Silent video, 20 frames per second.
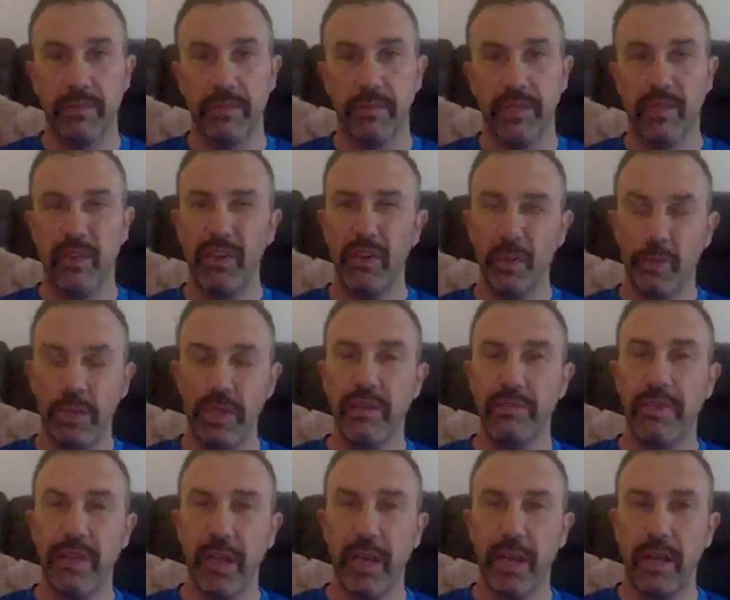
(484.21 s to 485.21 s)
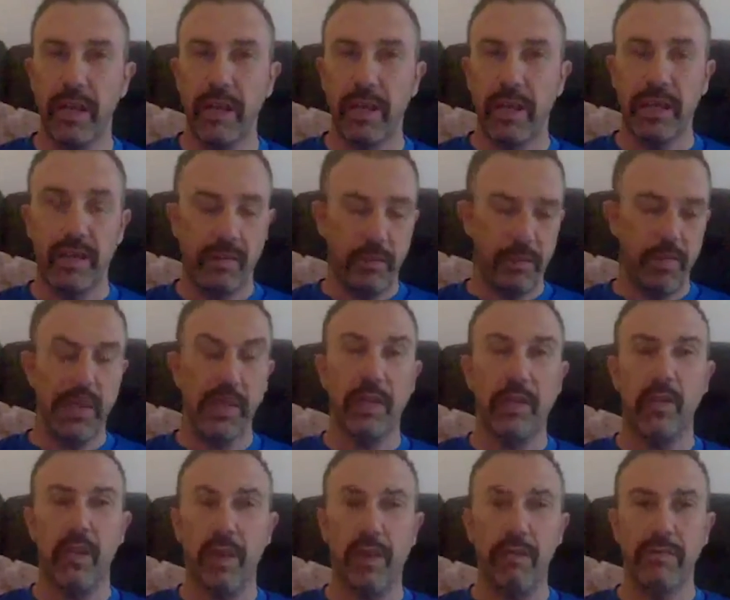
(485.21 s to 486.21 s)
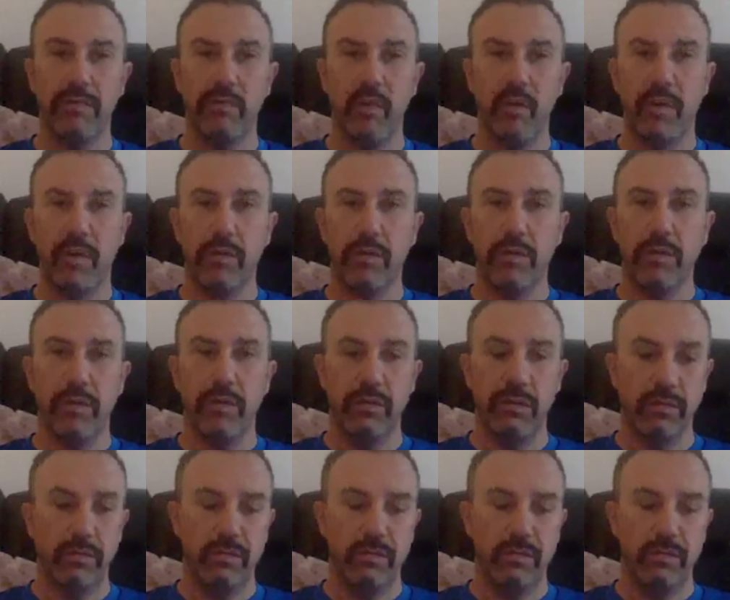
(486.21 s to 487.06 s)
And can you believe that? Being crowned world,